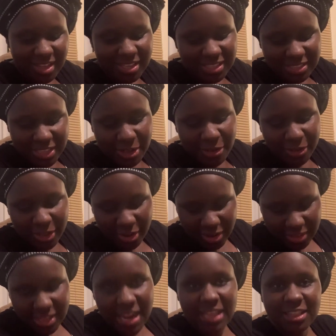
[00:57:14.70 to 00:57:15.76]
They don't care
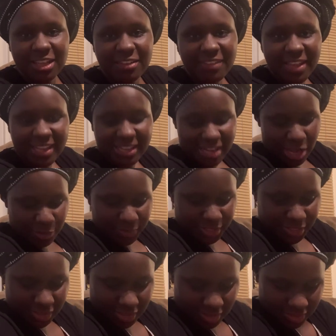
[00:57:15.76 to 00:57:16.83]
that I love hanging out with
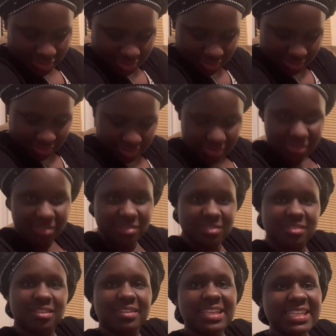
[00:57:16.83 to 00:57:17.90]
y'all.
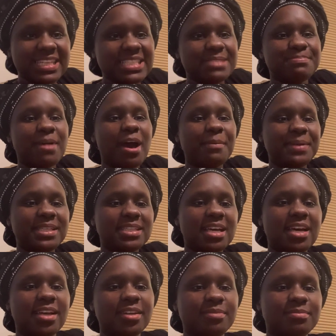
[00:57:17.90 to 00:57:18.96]
I'm like, this is mommy
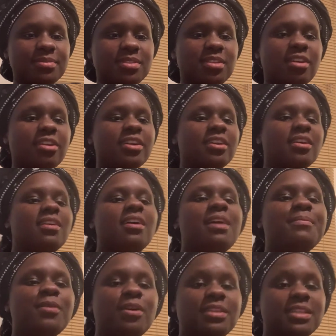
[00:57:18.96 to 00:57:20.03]
time. Sorry, y'all. I'm
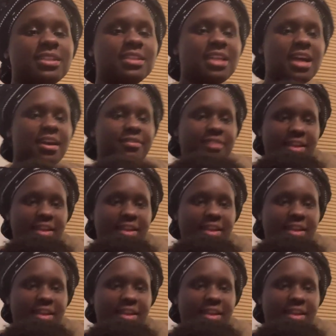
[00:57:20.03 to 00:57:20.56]
all in the live.